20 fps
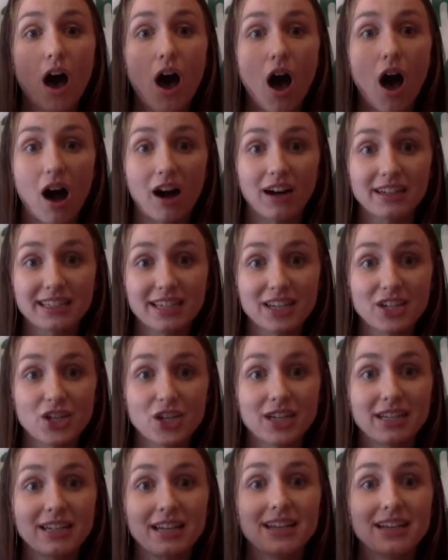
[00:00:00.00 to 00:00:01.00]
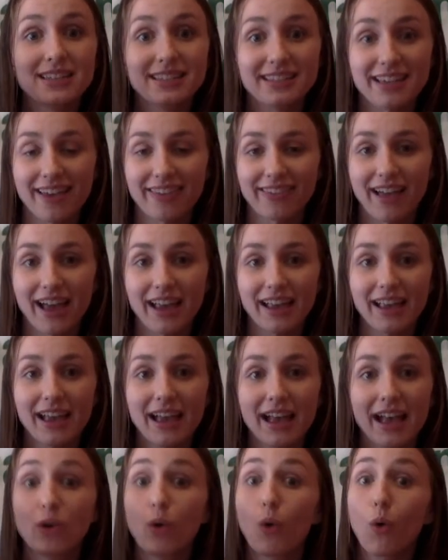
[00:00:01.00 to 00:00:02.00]
oxygen, sunlight,
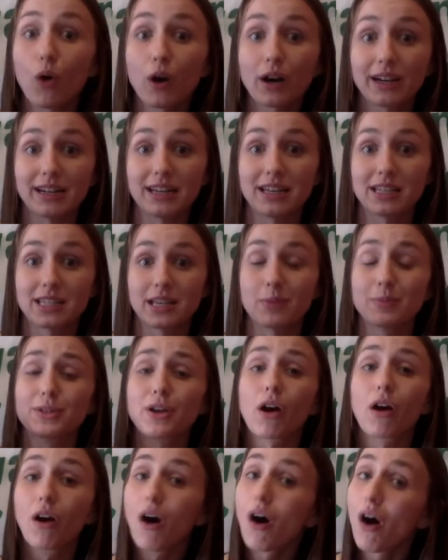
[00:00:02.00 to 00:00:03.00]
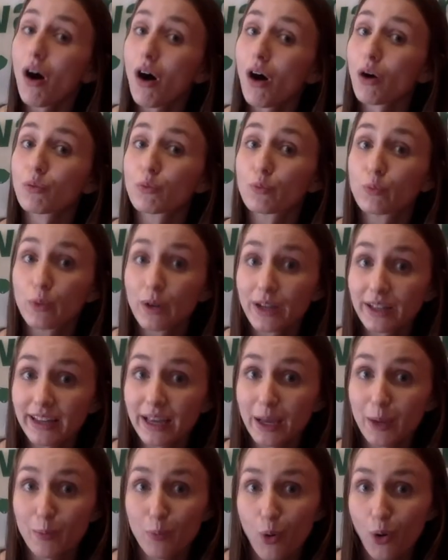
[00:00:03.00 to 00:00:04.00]
and organisms are all really
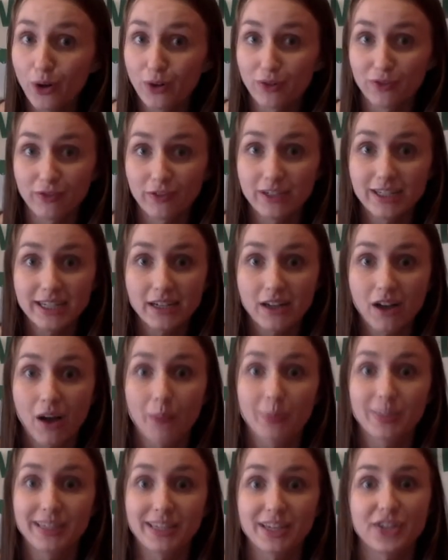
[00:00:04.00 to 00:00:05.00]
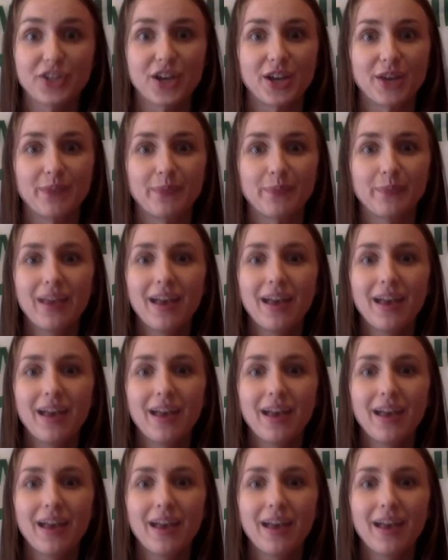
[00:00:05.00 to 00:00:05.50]
important for decomposition.